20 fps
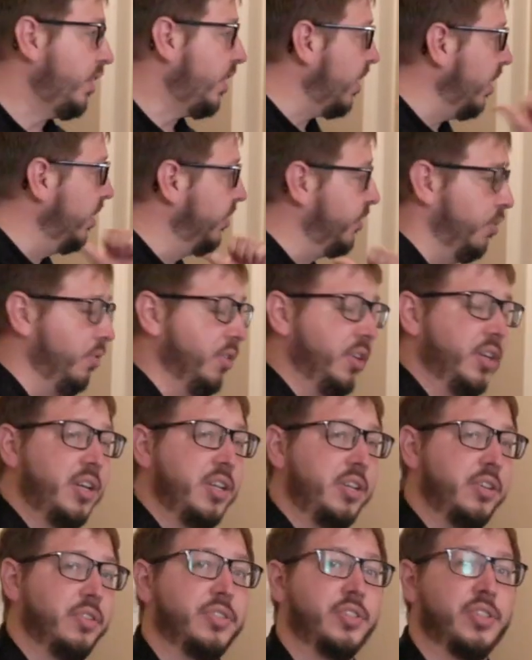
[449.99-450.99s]
it's only going
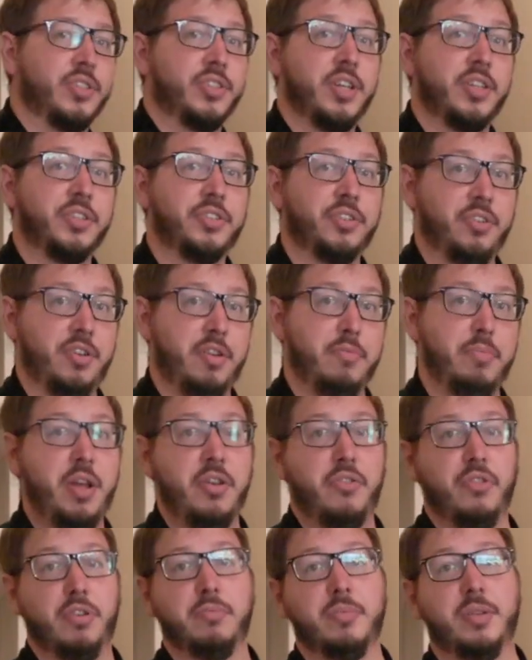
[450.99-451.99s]
to use the sensor in our
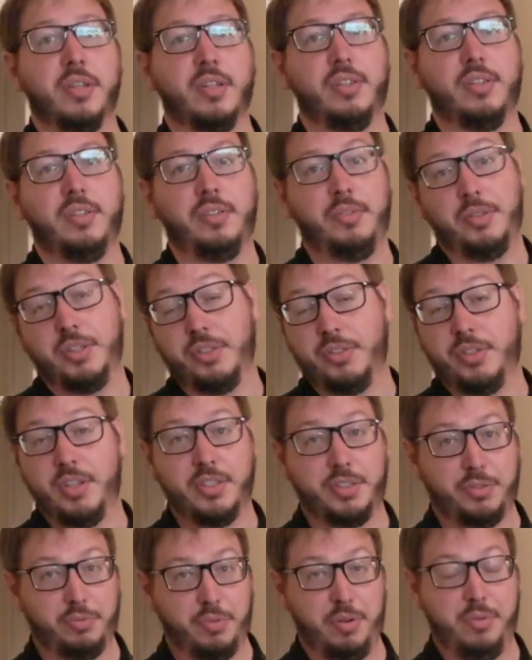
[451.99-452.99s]
bedroom because
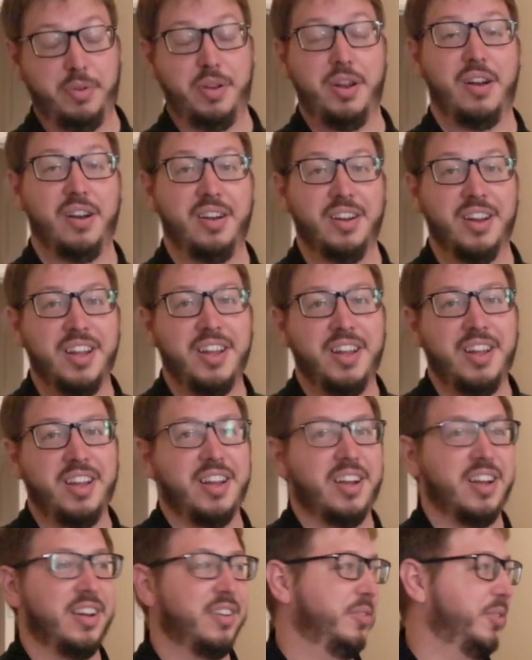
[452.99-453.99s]
that's where we are.
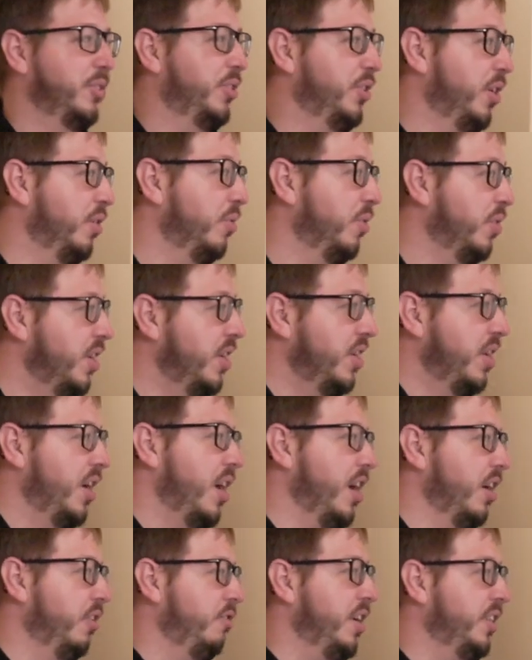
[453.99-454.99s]

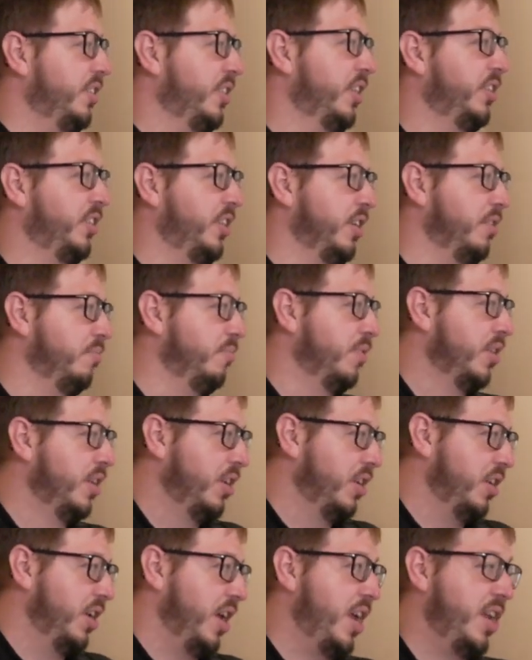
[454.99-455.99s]
Great system.
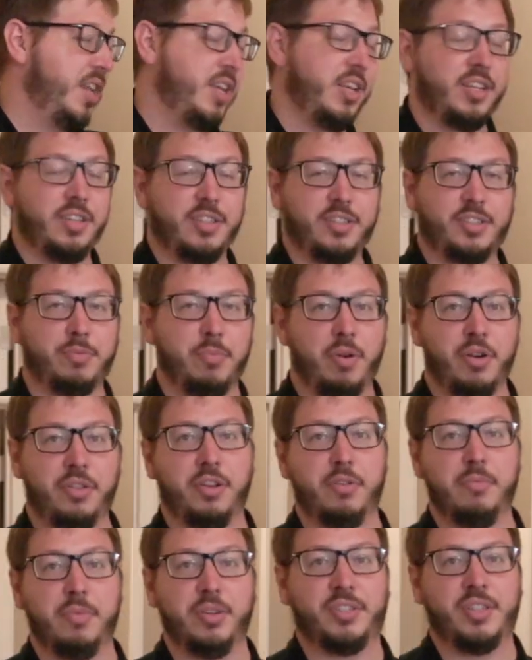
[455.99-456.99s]
Any smart
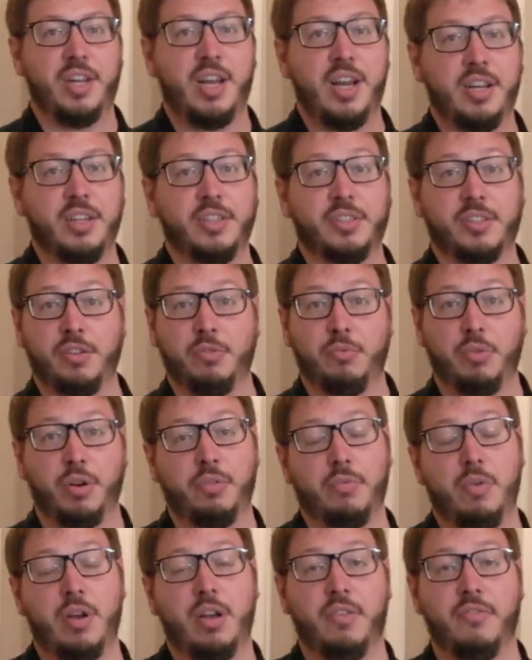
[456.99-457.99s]
thermostat is a
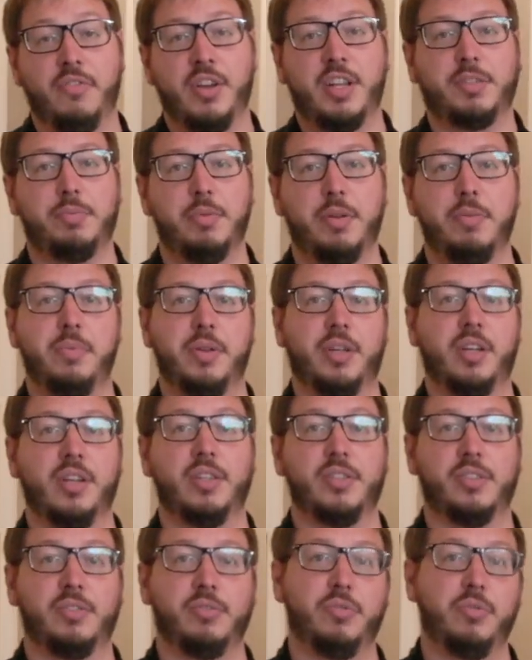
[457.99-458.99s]
worthwhile investment
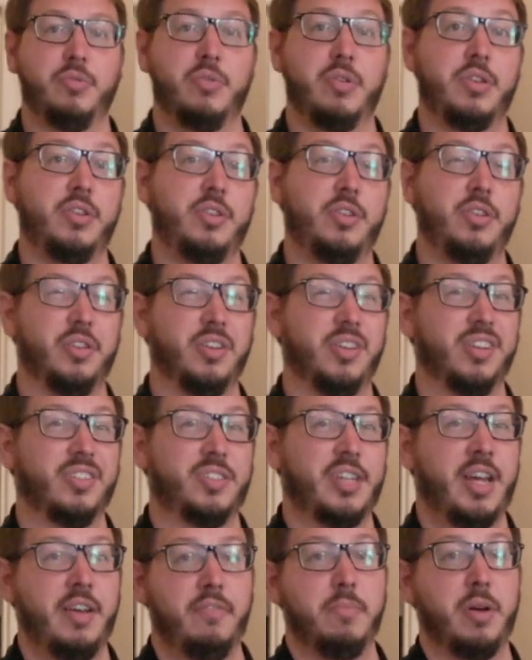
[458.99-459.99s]
because you're going to
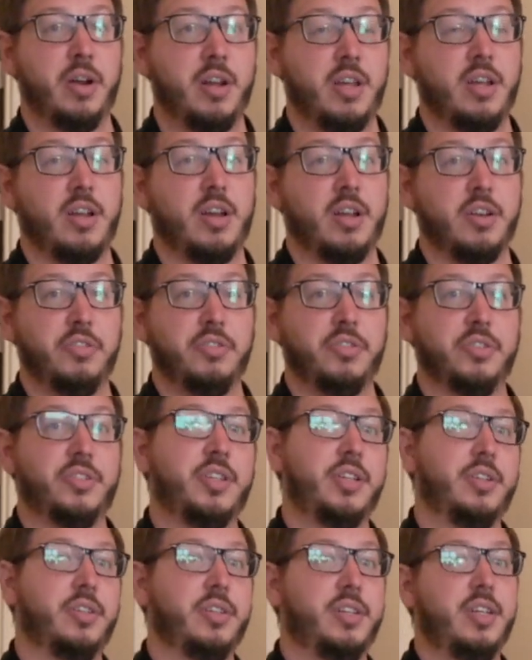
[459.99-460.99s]
save money on your
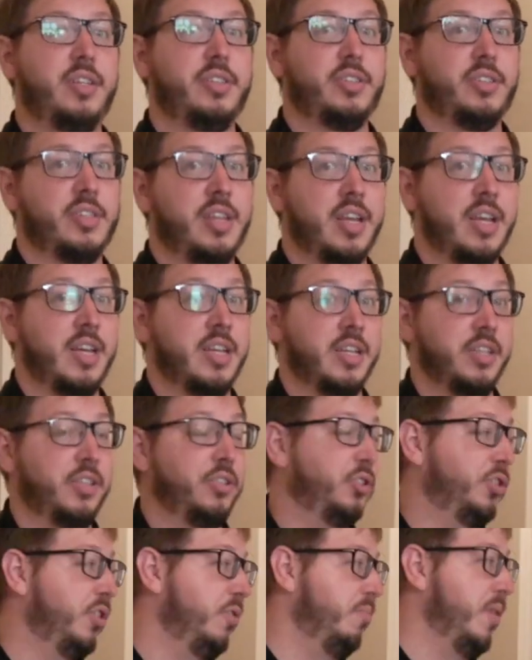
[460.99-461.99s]
utilities and
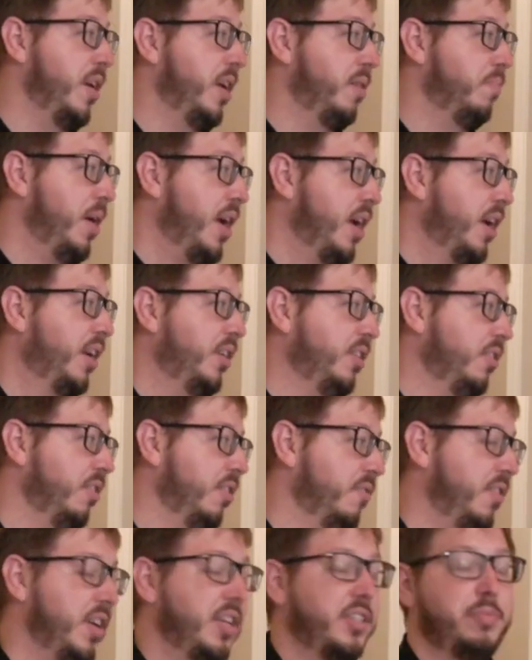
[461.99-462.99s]
you should make back your
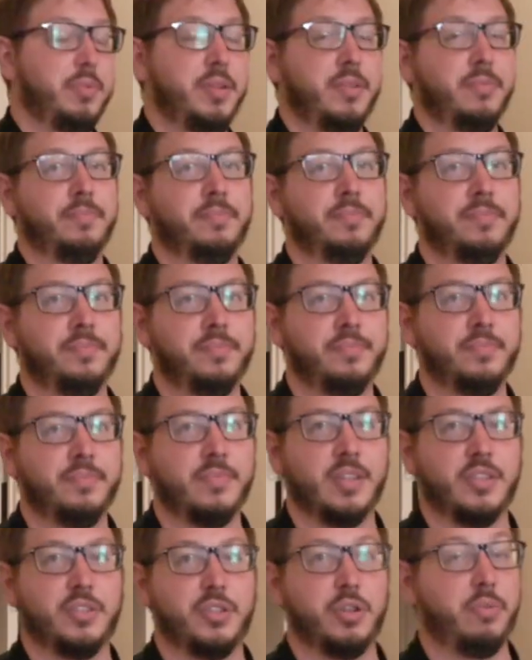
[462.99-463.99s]
investment.
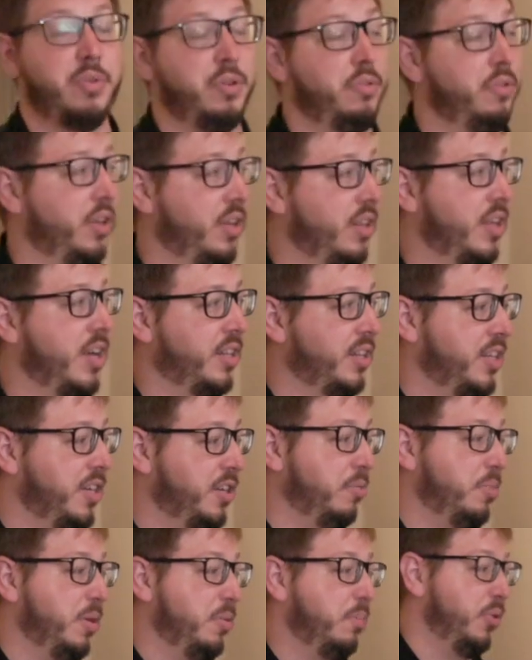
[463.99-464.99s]
So we really like the Ecobee